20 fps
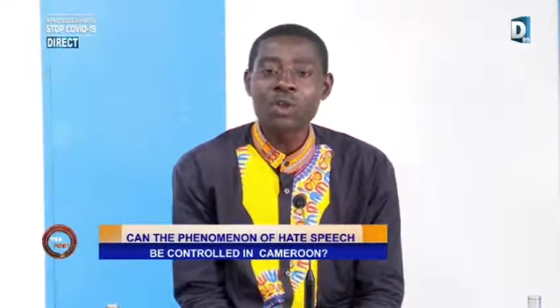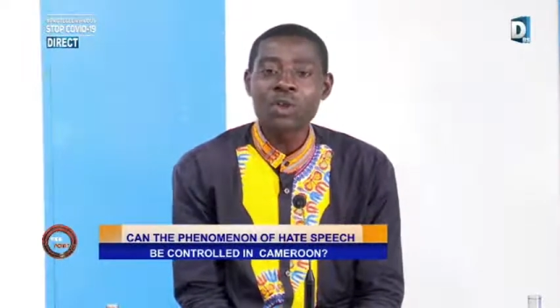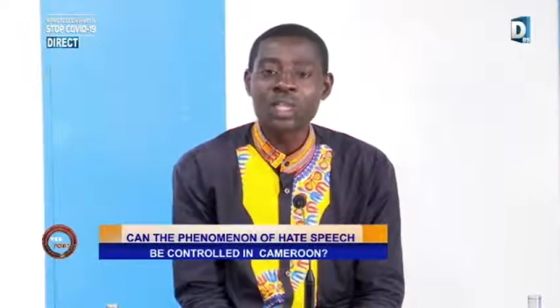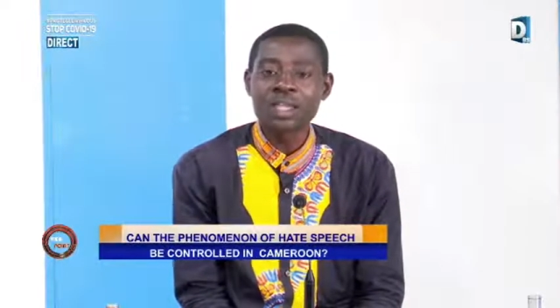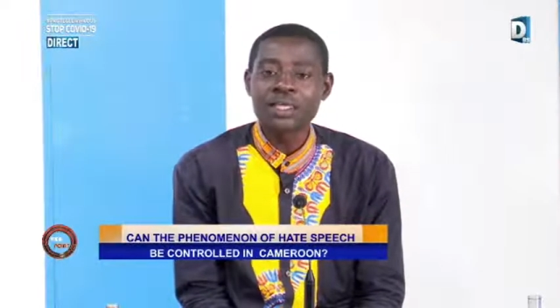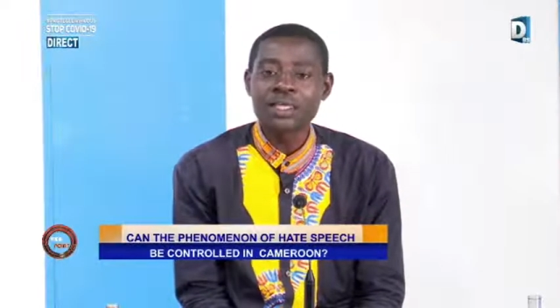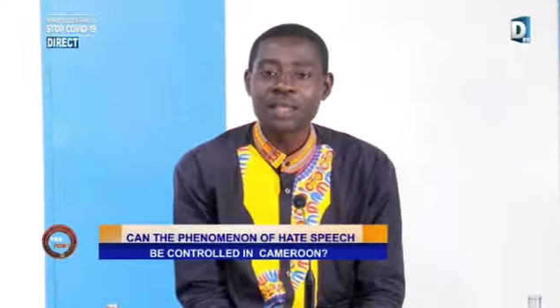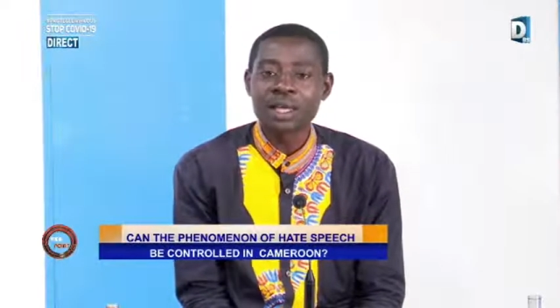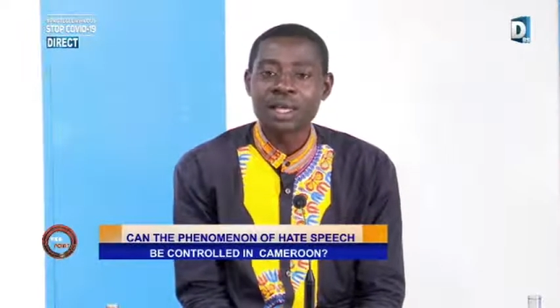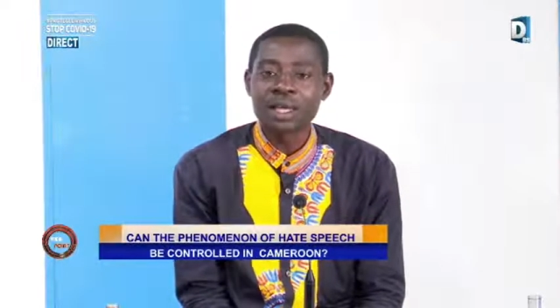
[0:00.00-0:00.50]
other
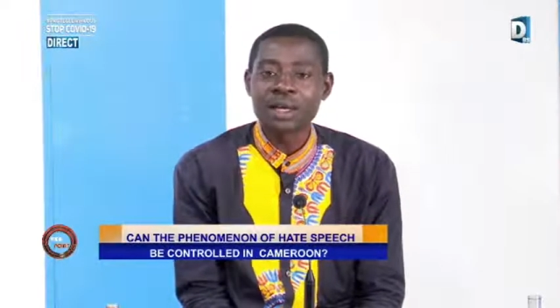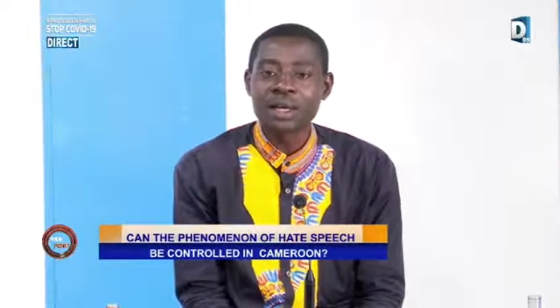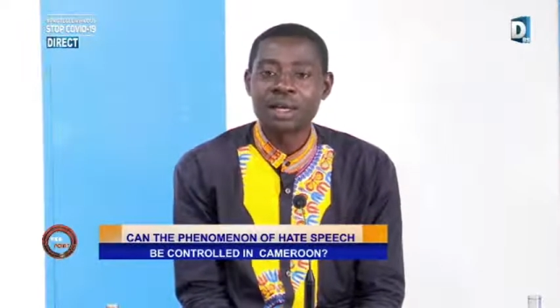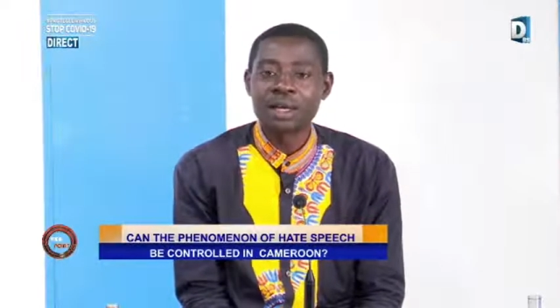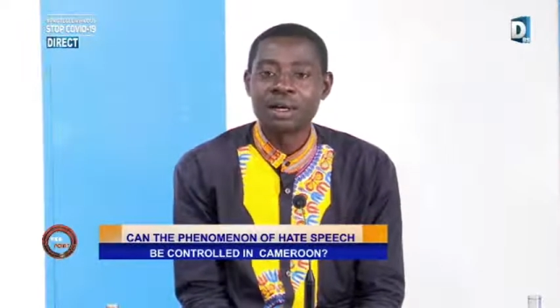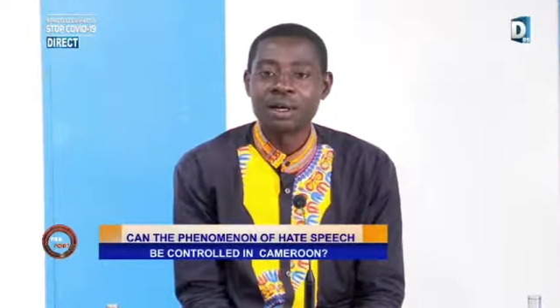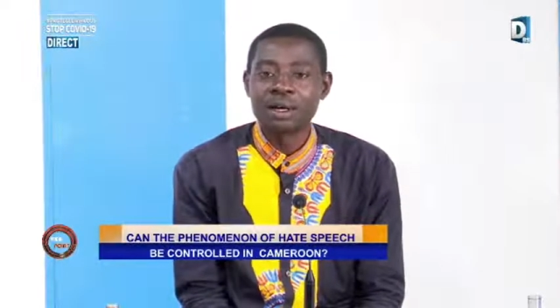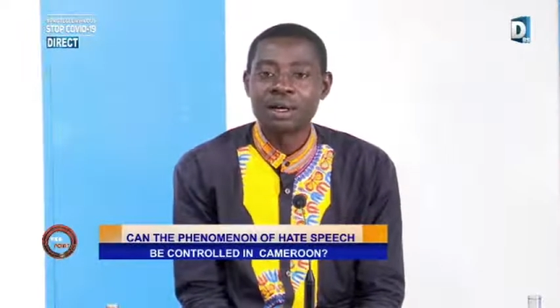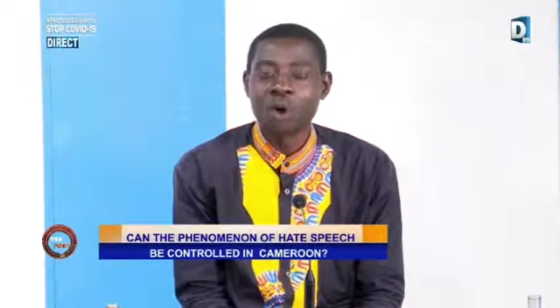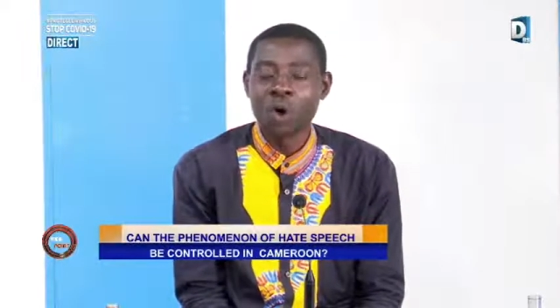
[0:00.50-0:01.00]

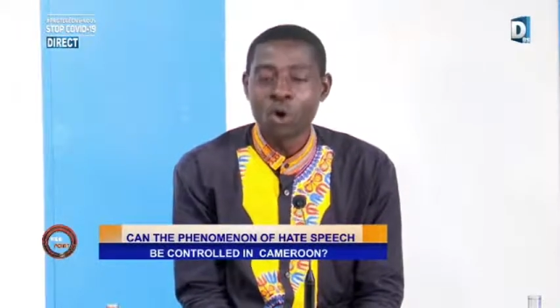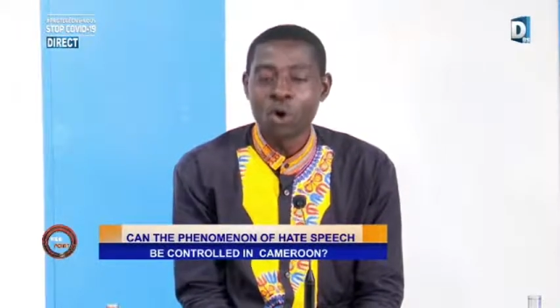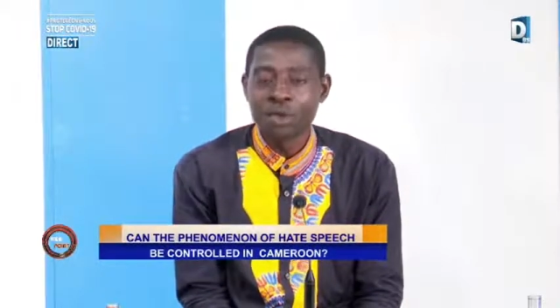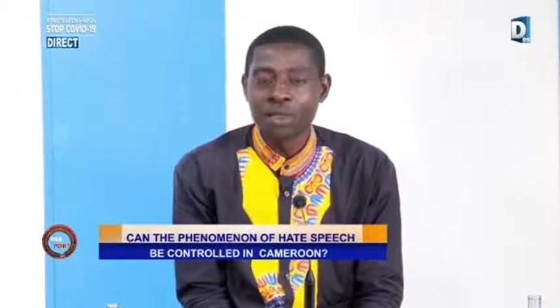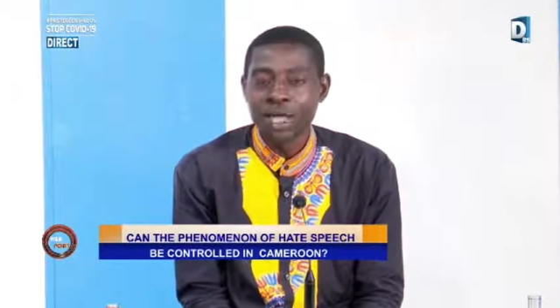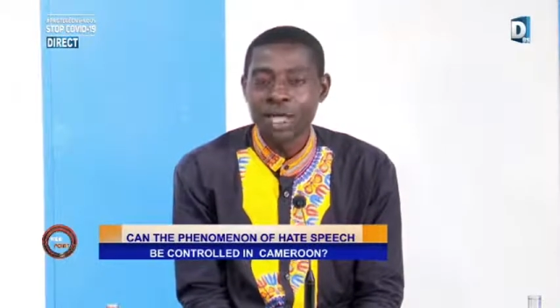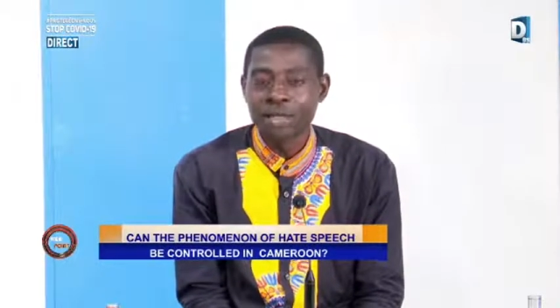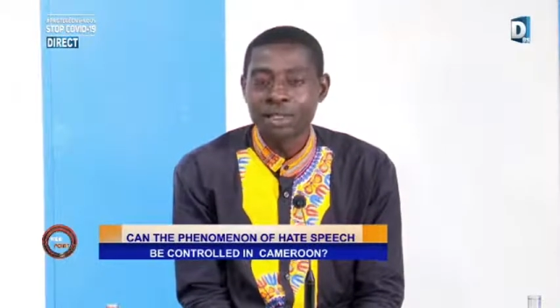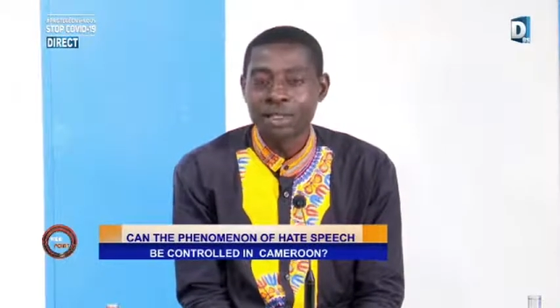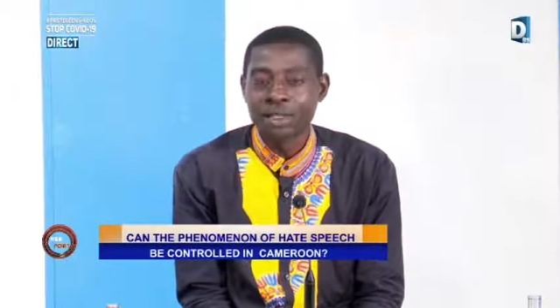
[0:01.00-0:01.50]

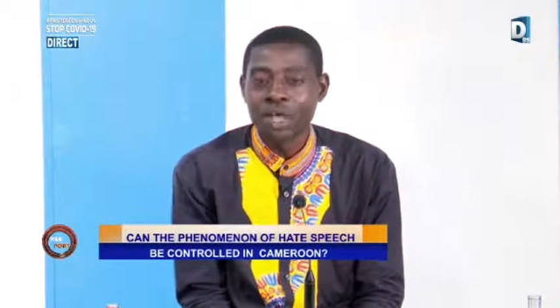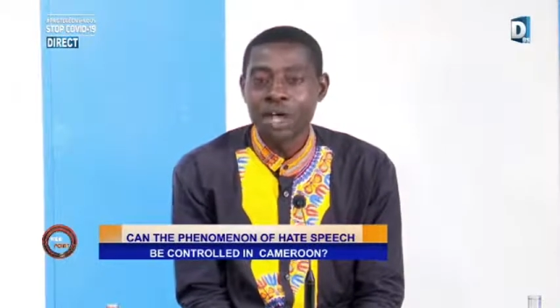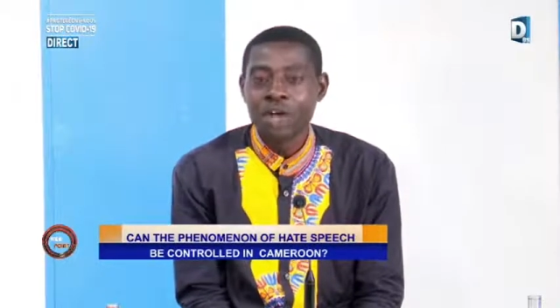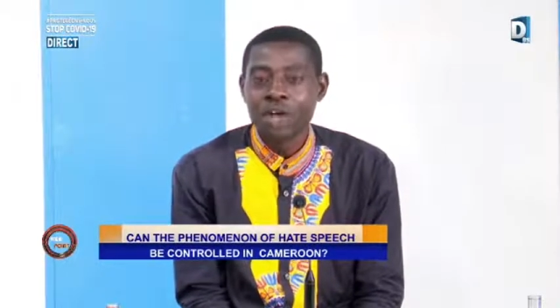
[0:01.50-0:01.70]
stakeholders